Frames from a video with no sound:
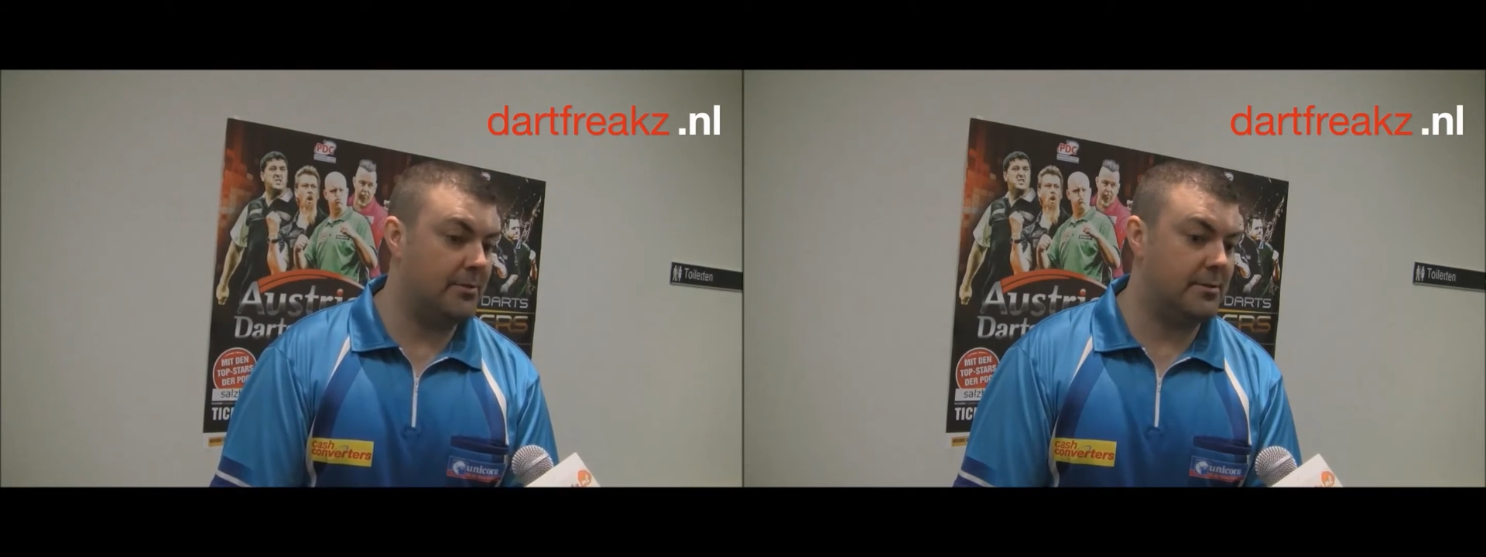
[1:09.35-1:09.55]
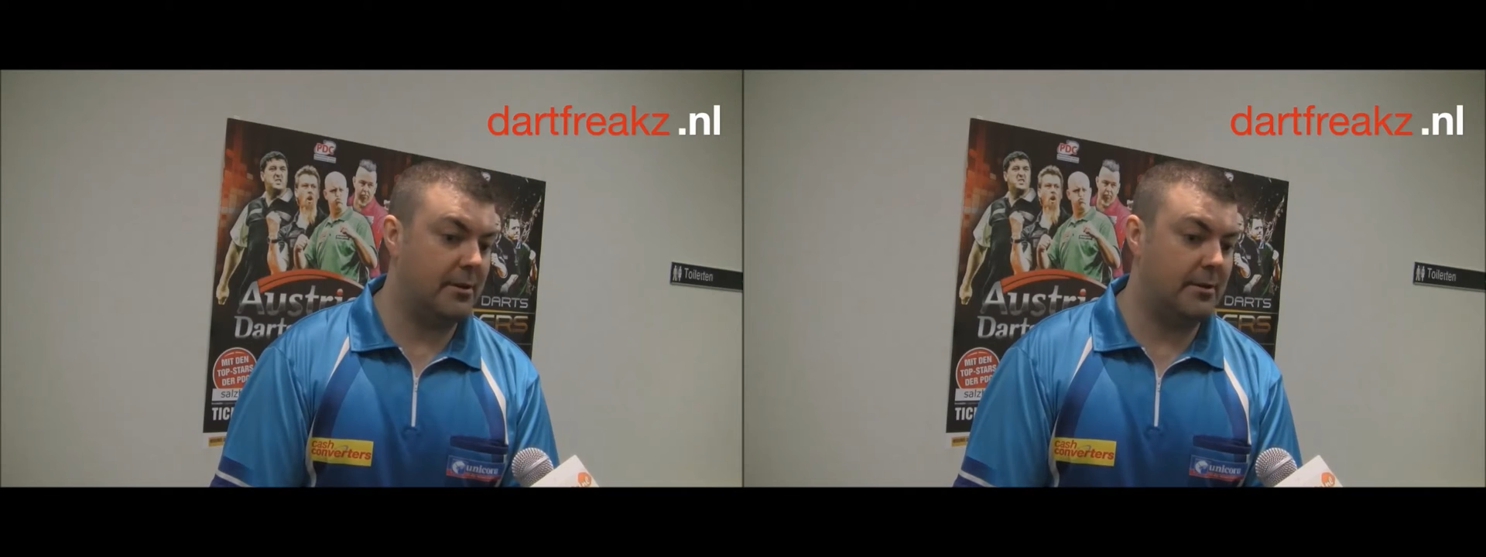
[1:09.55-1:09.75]

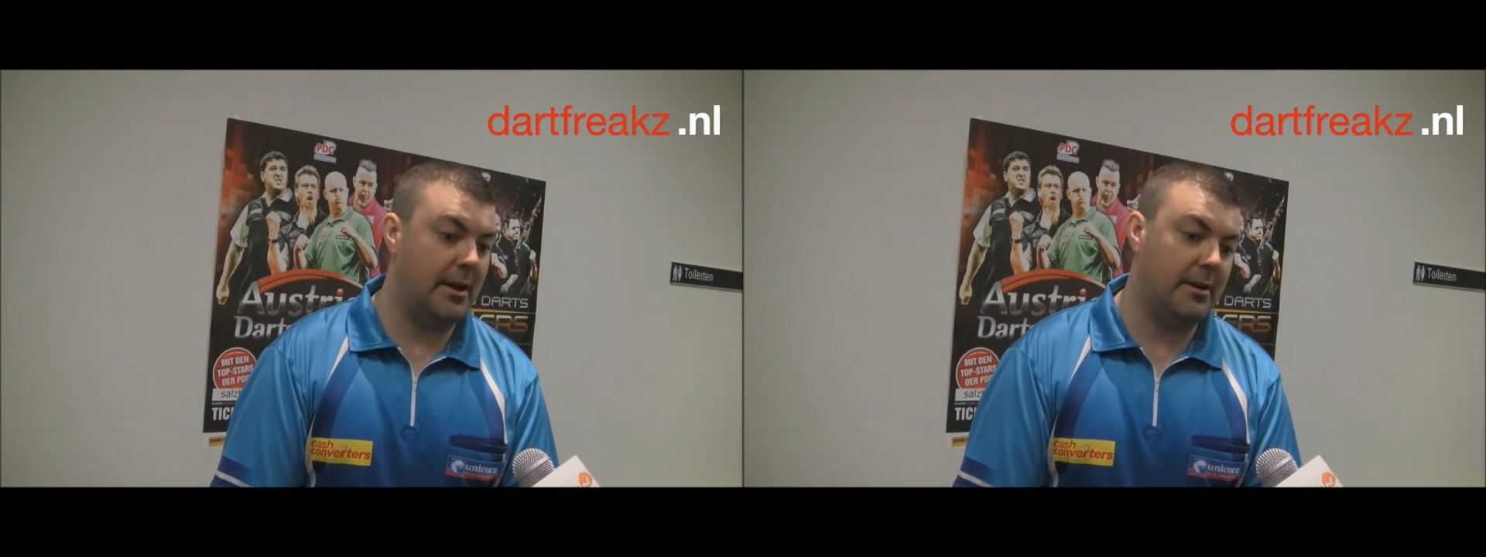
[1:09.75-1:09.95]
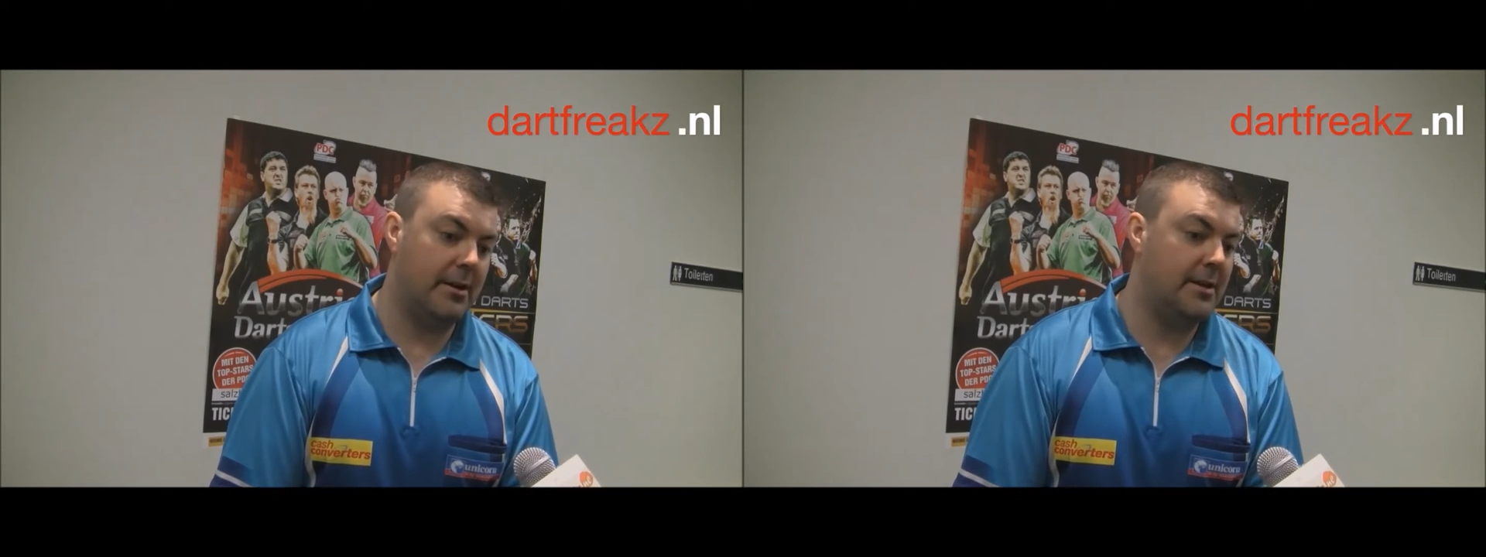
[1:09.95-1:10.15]
So,
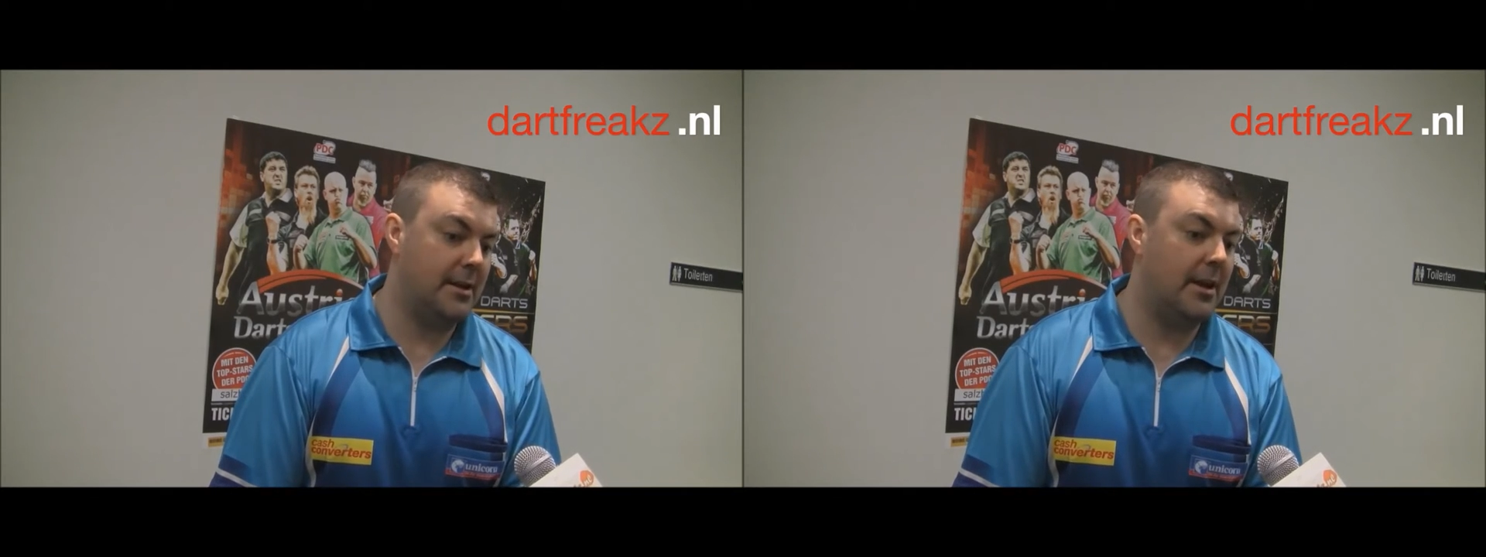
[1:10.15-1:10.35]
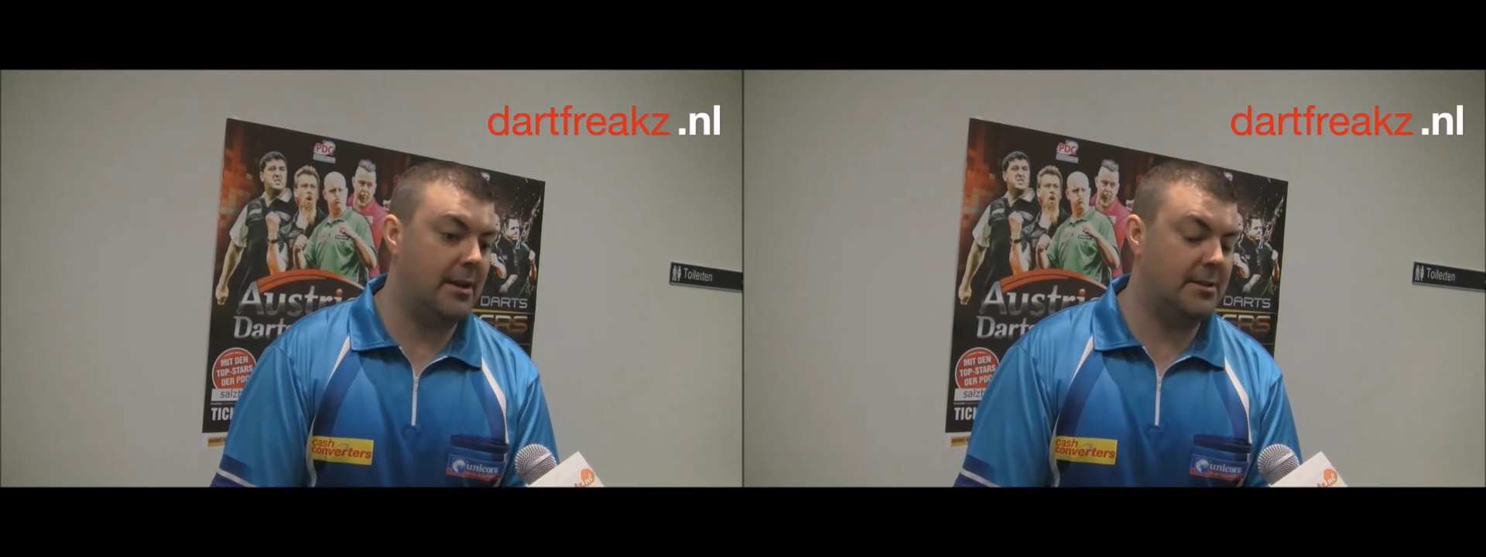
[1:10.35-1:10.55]
yeah,
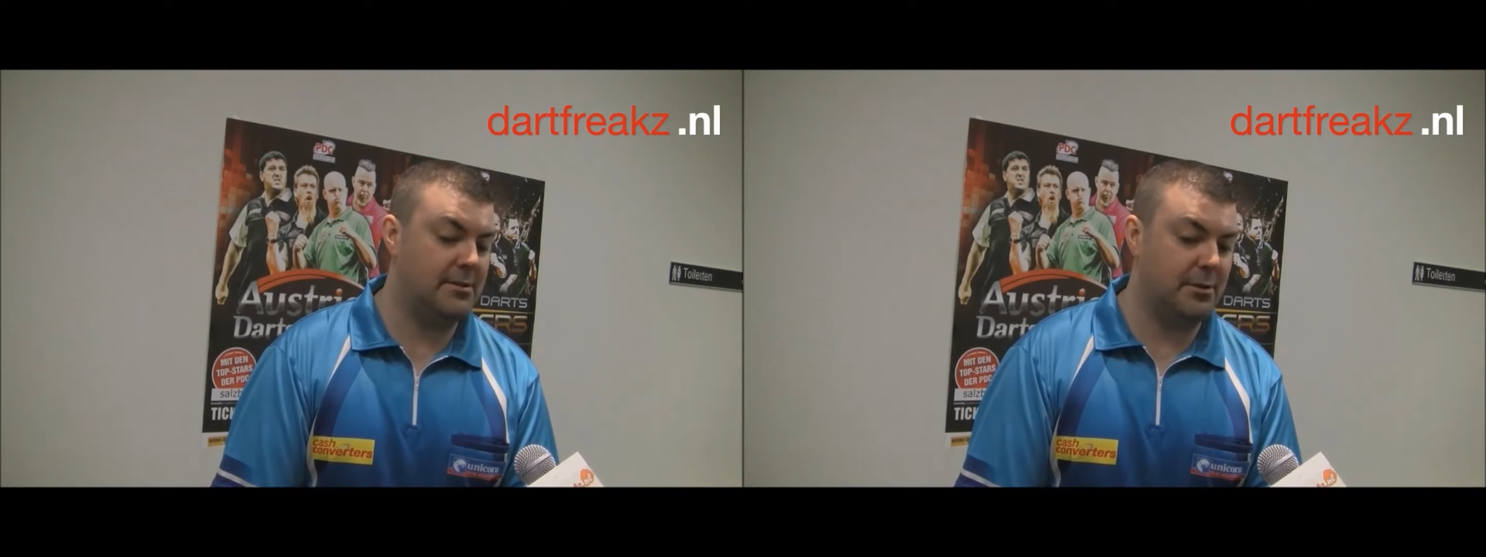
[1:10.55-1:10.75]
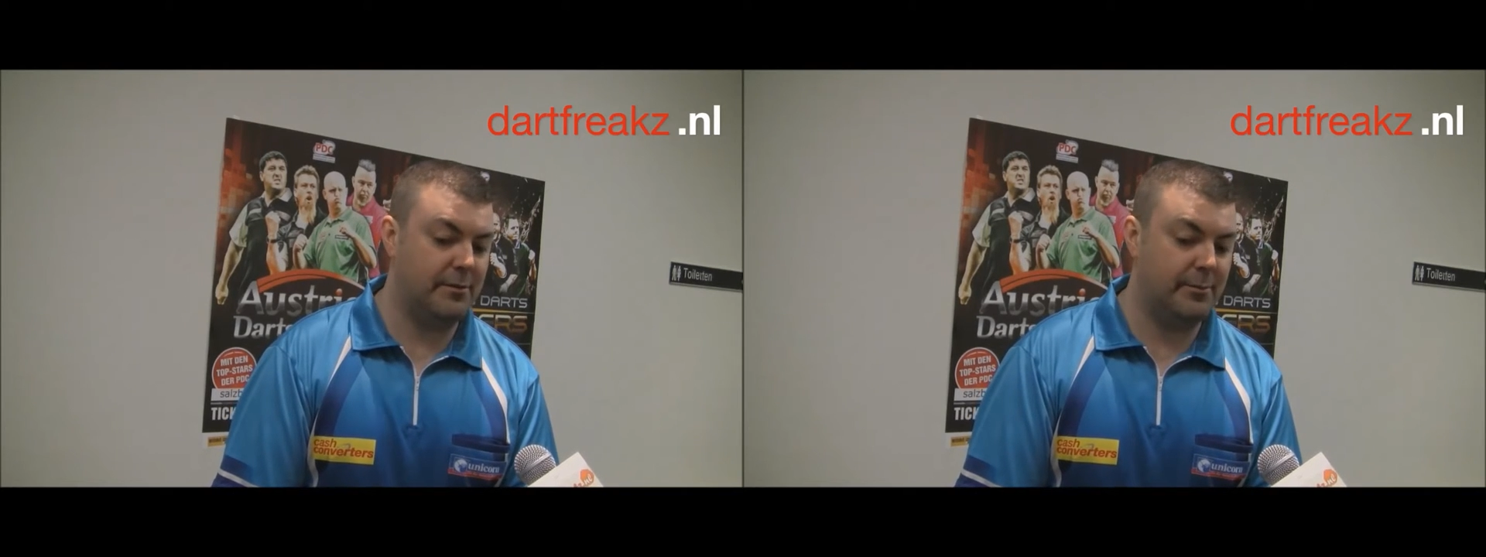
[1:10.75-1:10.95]
it is
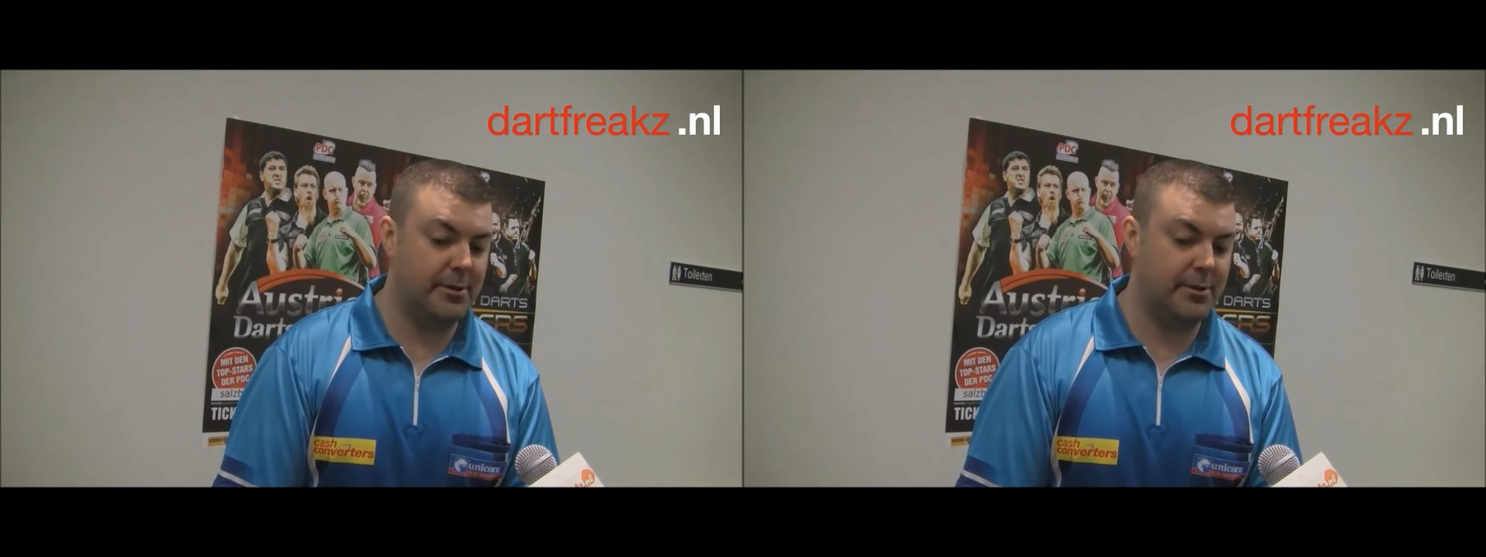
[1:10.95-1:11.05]
tough,